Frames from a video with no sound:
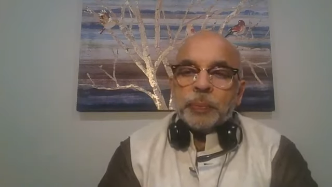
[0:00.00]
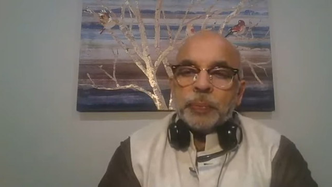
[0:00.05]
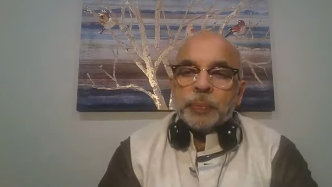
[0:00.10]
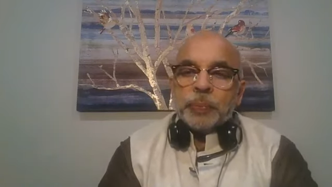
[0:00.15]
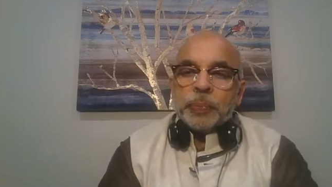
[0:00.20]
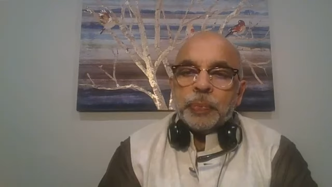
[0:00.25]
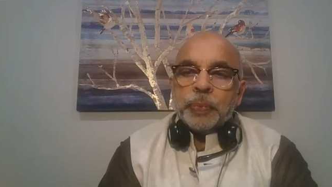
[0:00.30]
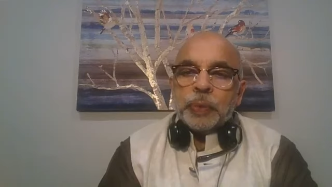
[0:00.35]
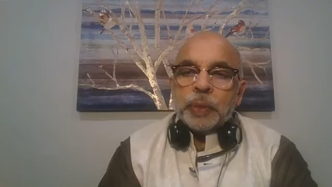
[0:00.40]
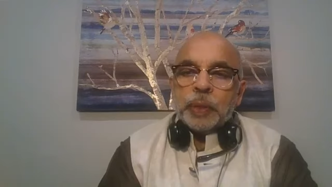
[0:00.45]

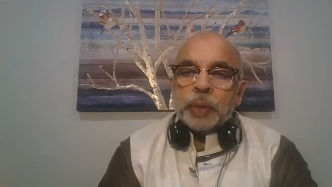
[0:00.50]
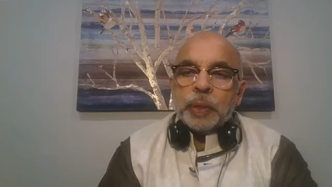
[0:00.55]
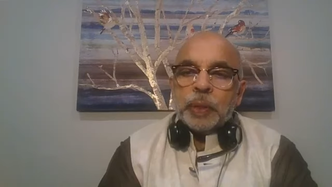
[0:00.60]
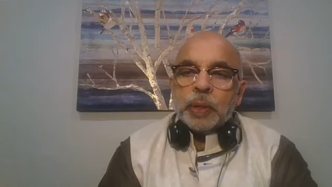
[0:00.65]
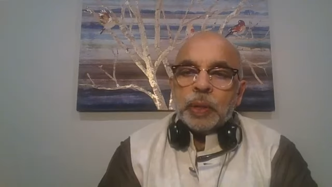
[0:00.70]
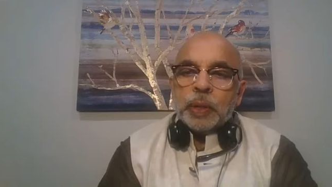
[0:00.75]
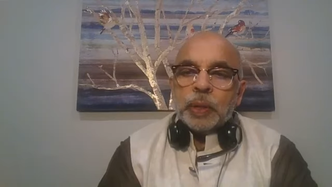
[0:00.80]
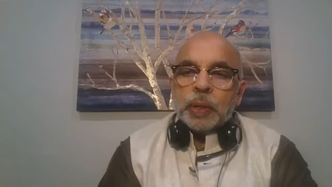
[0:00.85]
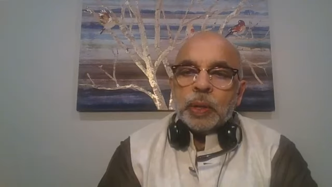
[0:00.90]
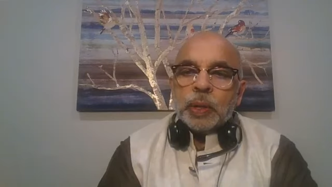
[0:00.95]

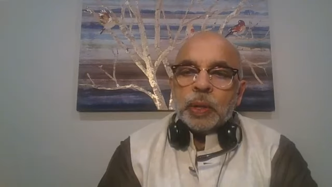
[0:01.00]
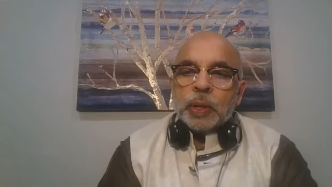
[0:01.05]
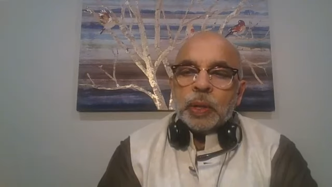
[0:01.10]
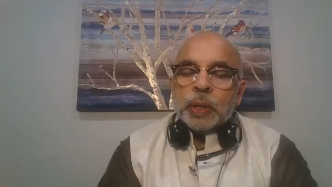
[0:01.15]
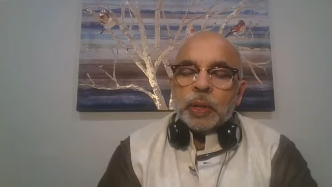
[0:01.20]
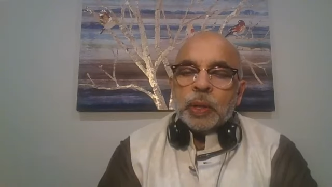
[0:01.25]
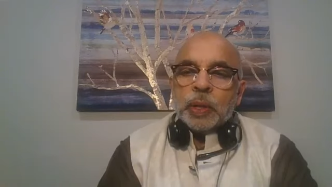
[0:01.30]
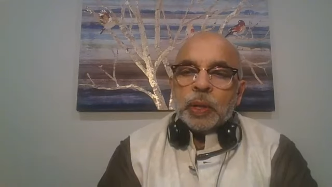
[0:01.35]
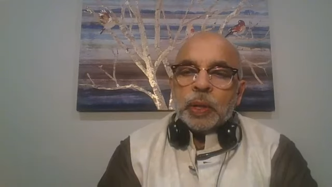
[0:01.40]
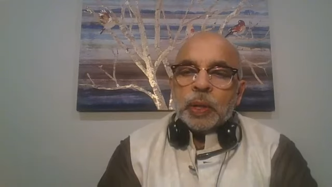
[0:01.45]

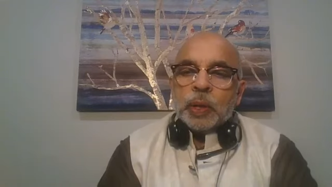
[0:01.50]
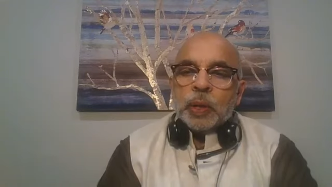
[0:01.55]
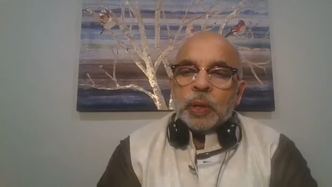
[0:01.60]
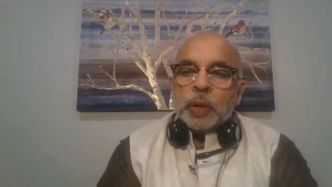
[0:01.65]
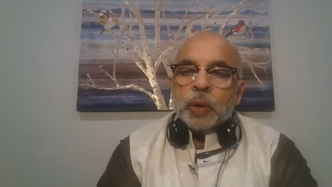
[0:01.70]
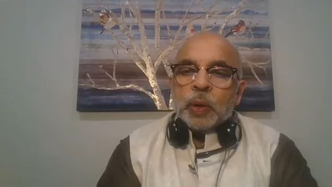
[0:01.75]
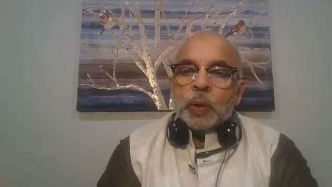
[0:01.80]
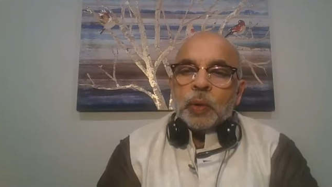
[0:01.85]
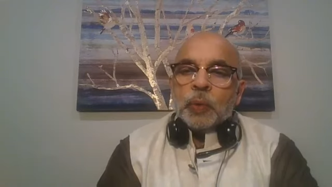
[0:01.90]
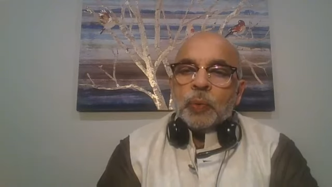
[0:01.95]

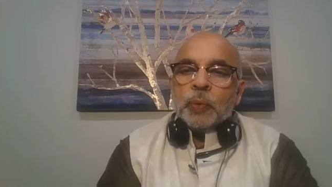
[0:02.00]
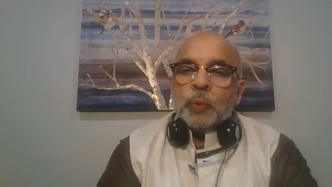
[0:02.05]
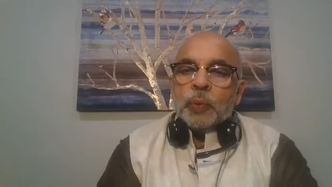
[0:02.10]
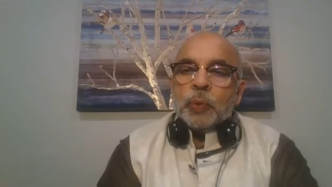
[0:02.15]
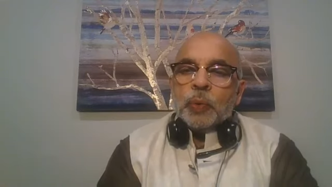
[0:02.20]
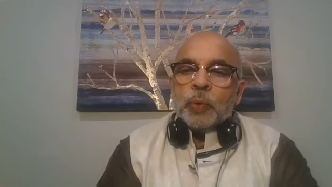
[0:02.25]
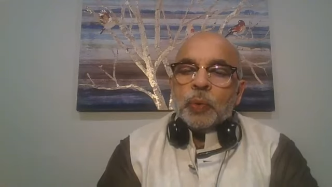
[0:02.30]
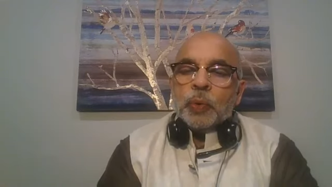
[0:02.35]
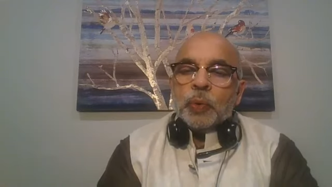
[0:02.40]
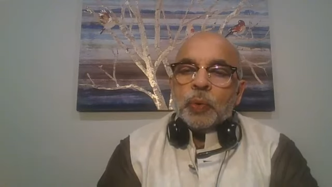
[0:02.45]

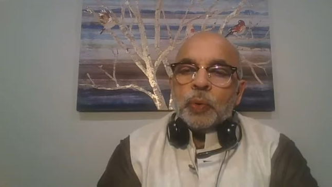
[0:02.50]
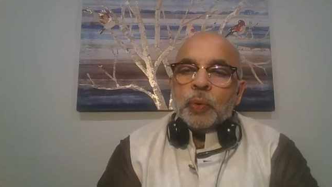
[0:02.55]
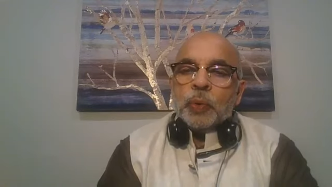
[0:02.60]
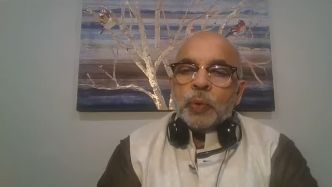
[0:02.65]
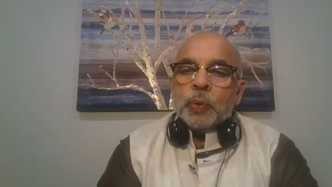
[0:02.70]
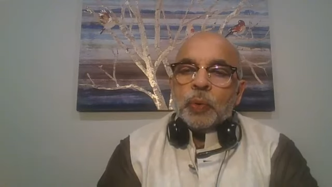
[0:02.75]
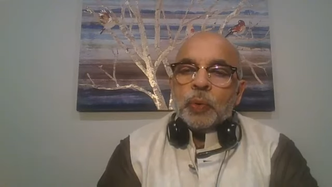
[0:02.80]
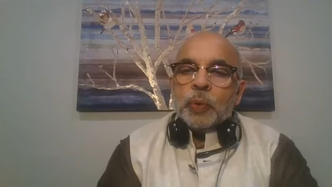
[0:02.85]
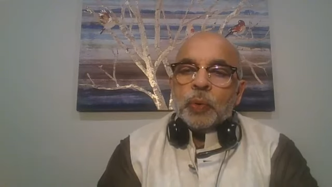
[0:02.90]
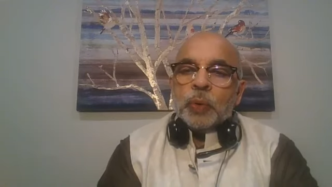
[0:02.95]

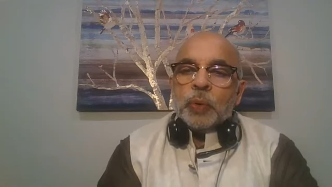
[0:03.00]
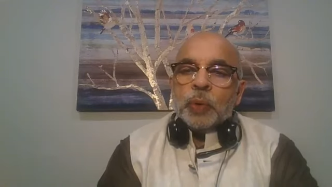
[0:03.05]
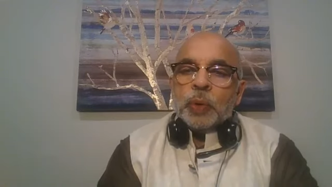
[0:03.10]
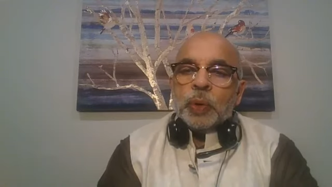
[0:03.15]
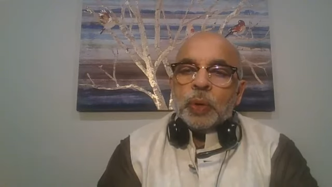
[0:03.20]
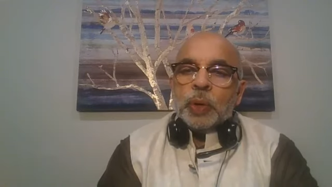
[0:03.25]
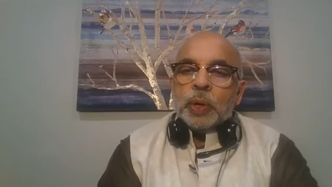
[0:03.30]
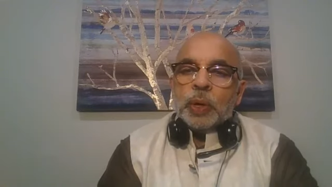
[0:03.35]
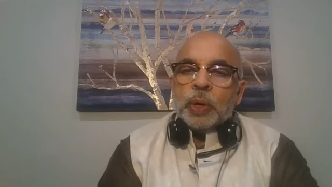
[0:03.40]
No one is speaking in this clip.